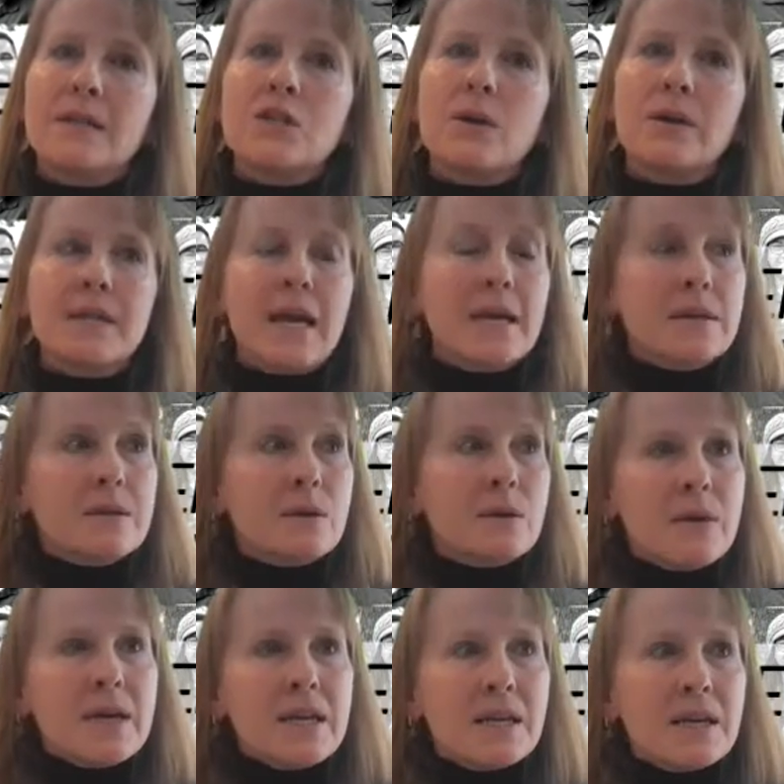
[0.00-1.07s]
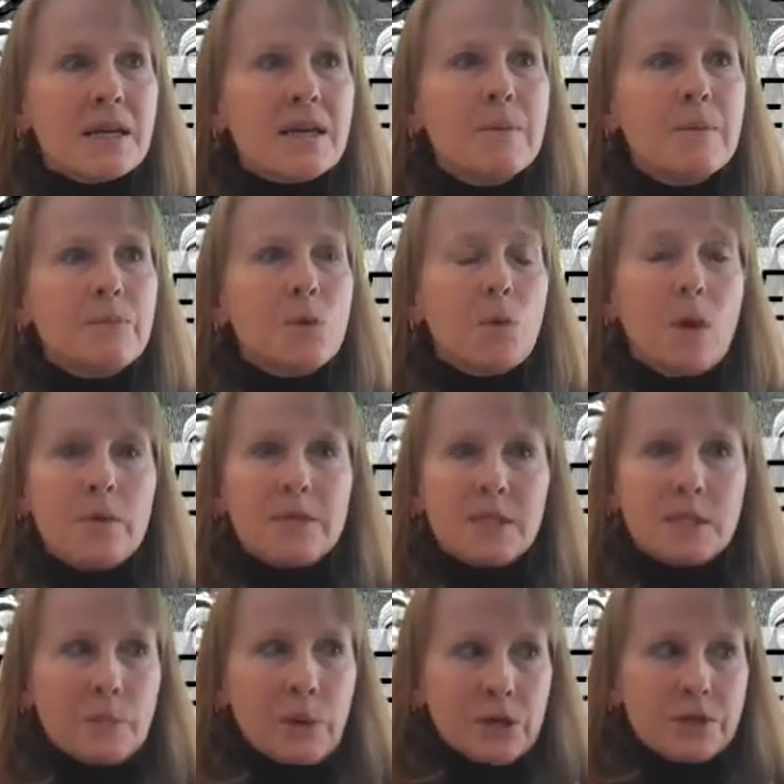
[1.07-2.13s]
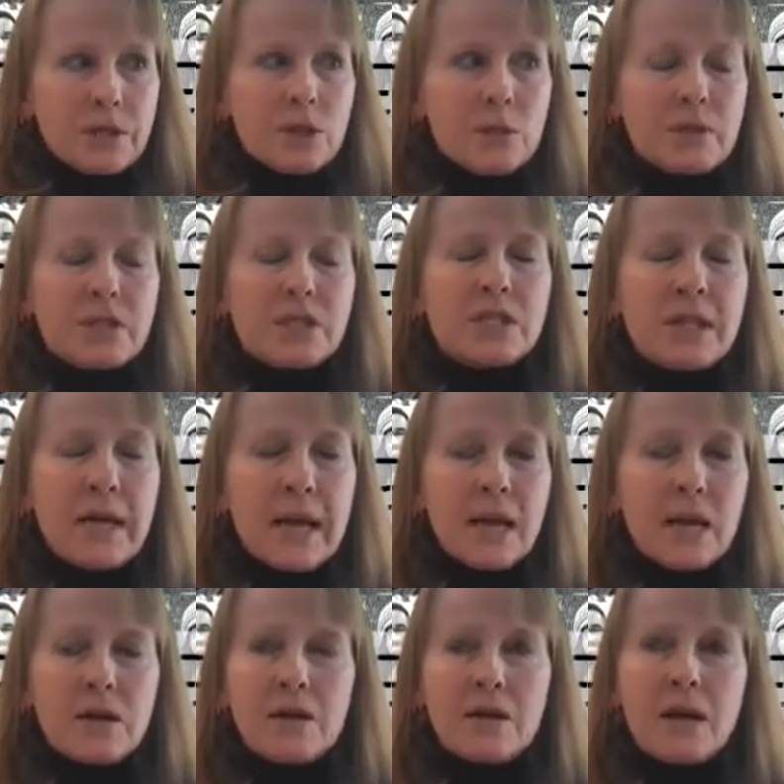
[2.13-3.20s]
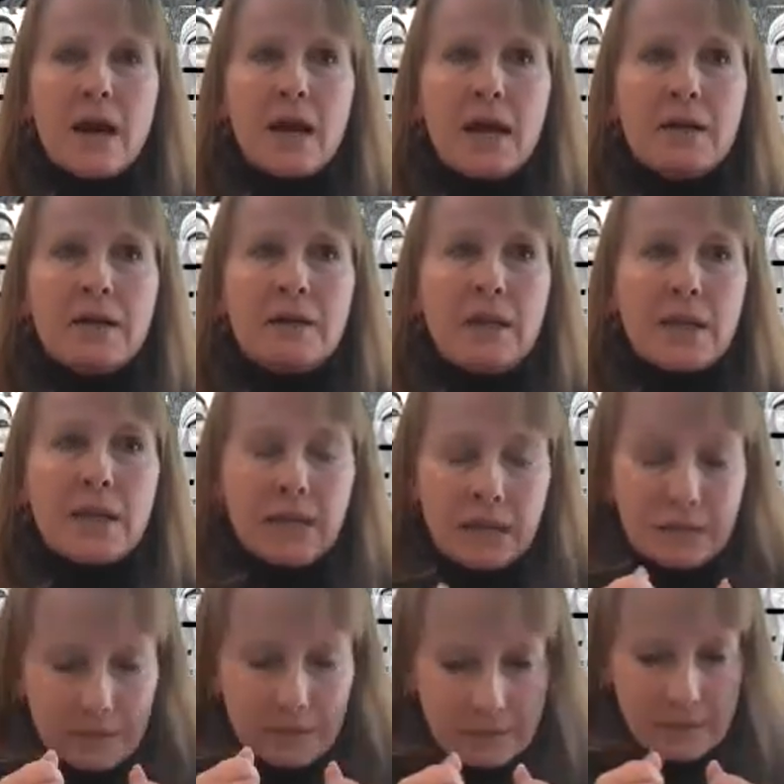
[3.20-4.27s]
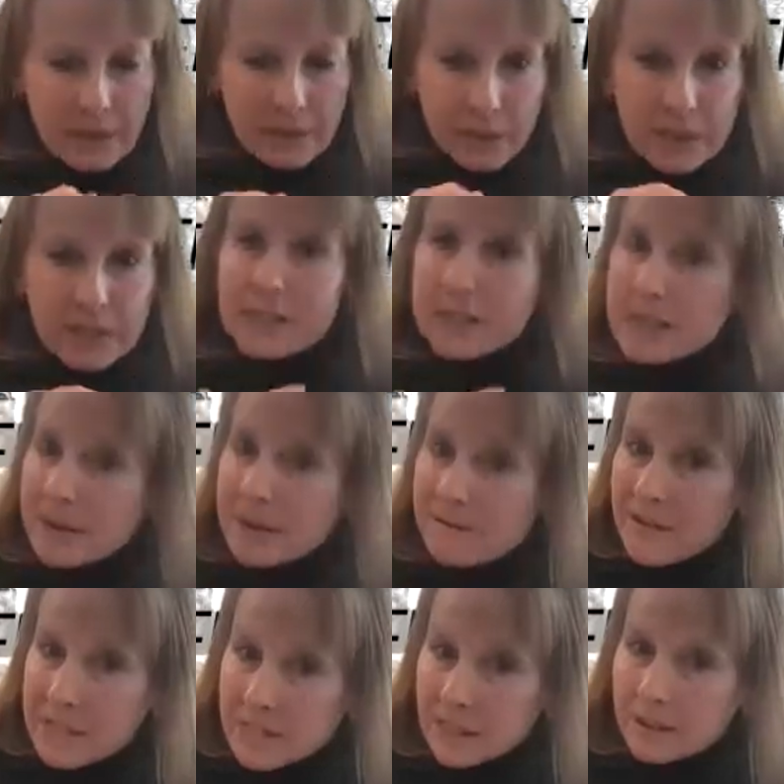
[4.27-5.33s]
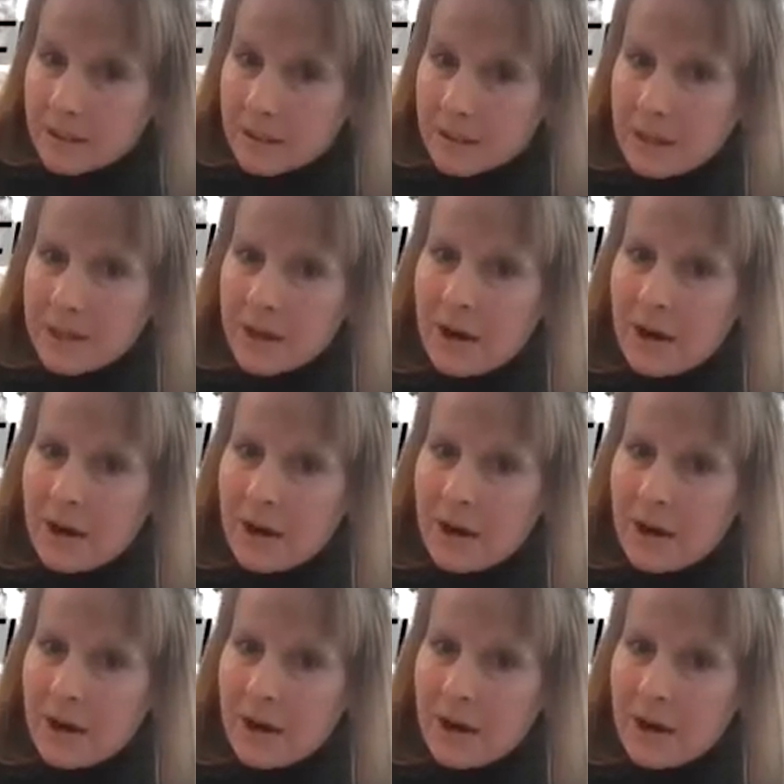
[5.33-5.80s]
so at the end of the week, what was this person who was scared and like, you could just see it physically,